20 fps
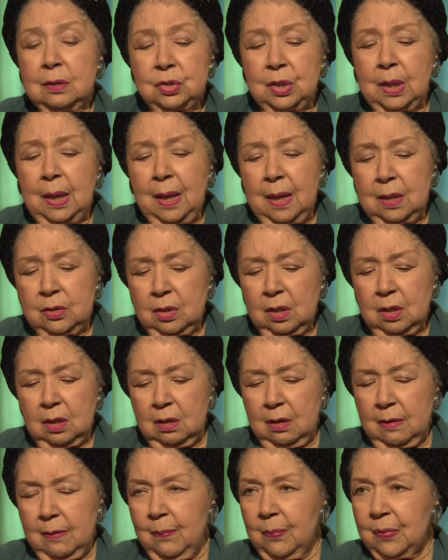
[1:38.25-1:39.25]
She had
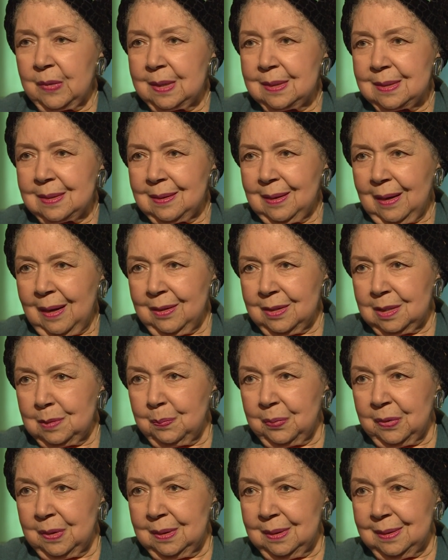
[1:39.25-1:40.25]
her
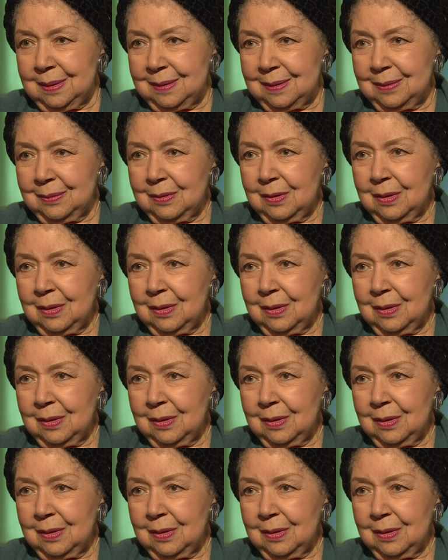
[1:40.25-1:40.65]
husband